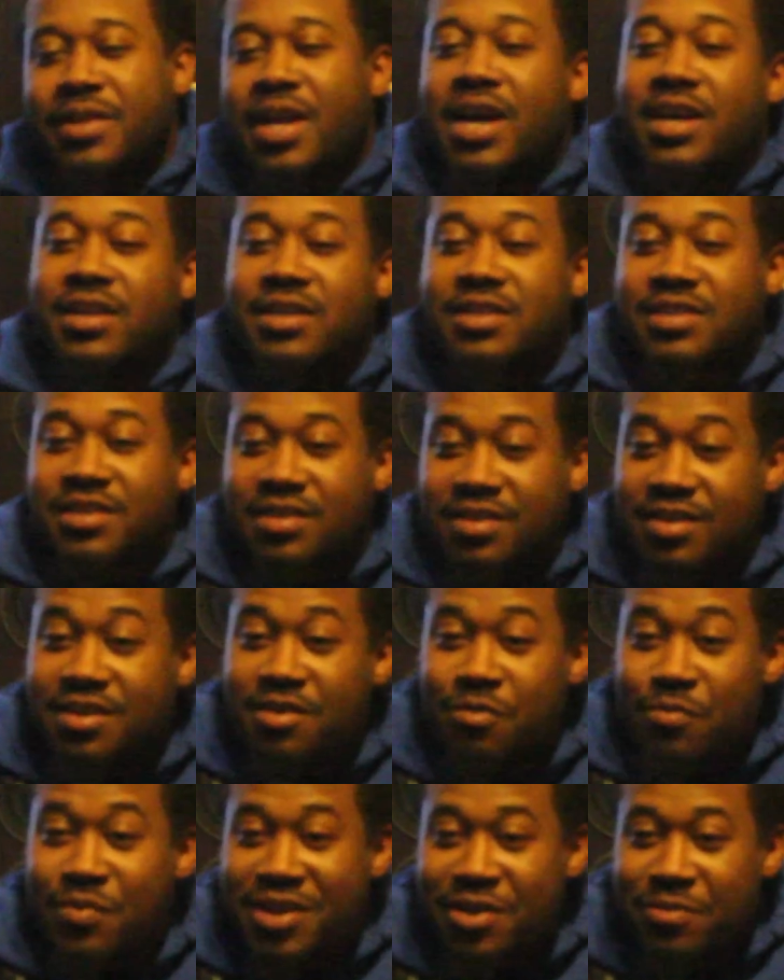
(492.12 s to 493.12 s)
I
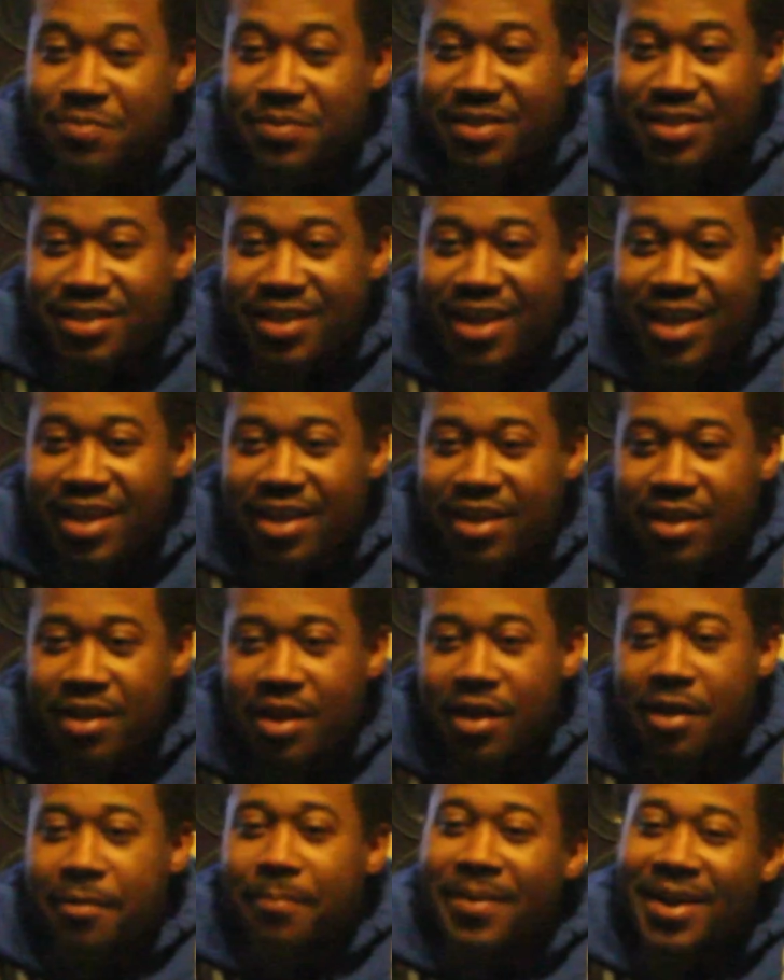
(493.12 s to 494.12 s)
understood what he was saying,
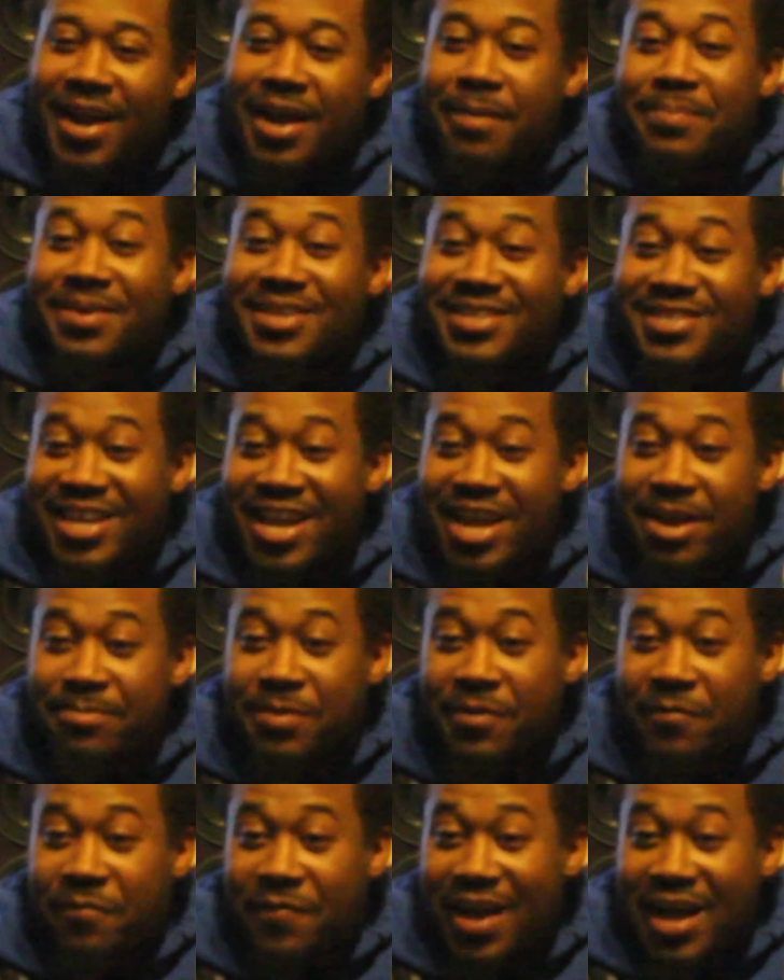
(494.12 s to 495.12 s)
but I'll be
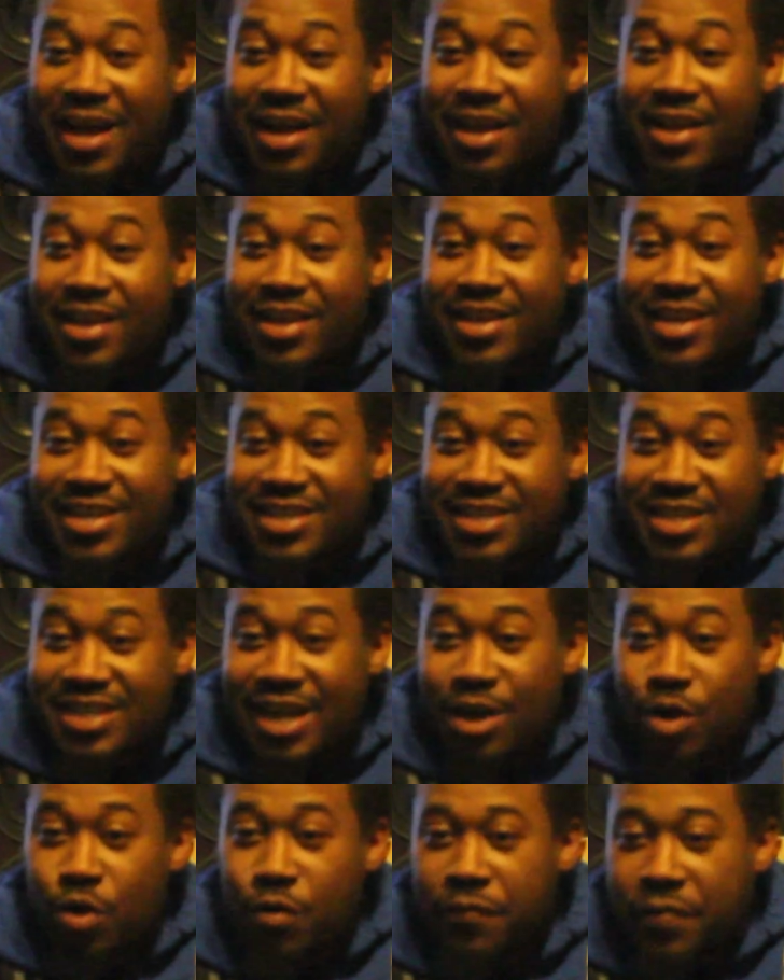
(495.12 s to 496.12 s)
damned if I get
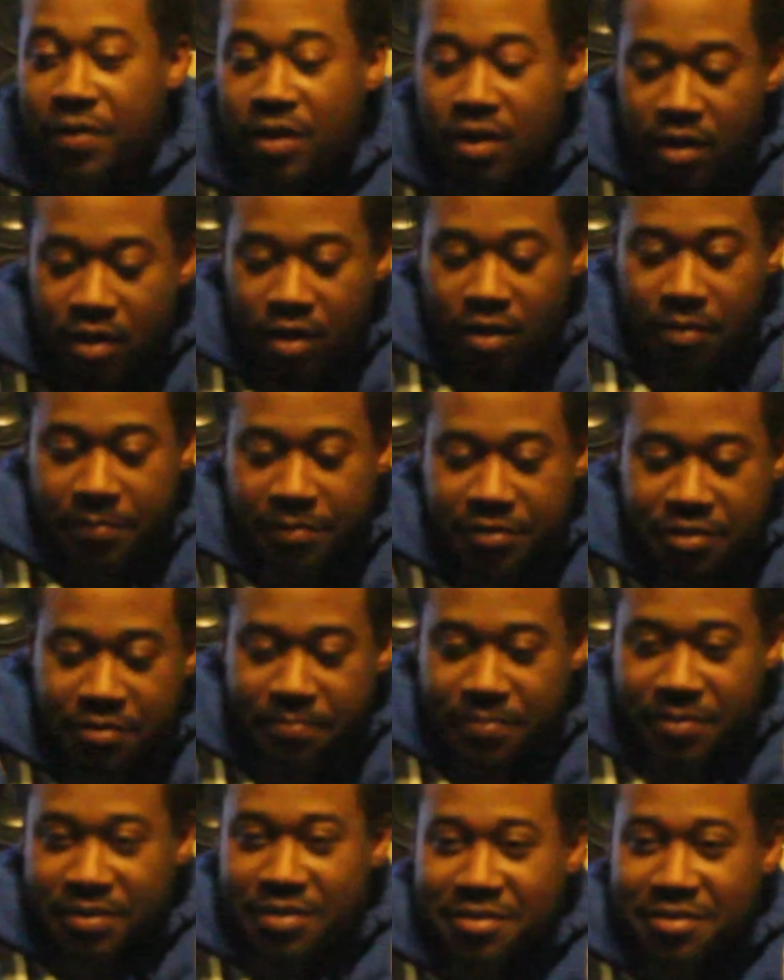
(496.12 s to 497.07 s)
shot over. What the